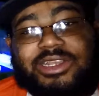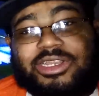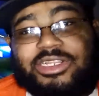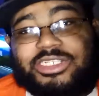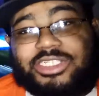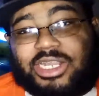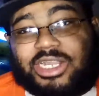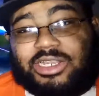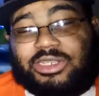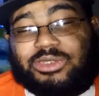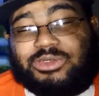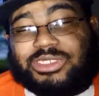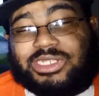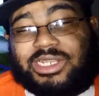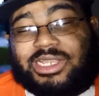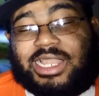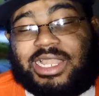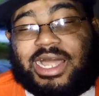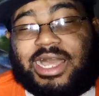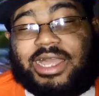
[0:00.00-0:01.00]
they're going to start losing
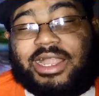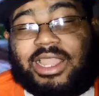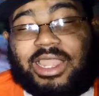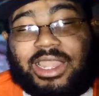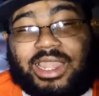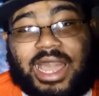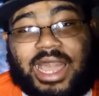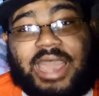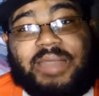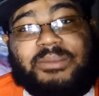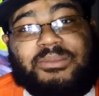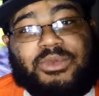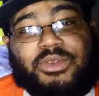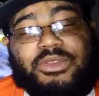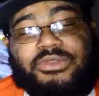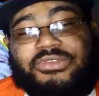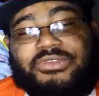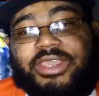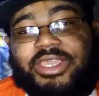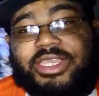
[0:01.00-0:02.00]
a lot
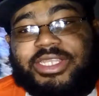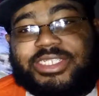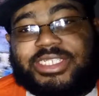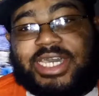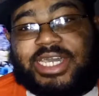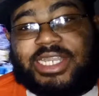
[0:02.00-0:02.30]
more fans,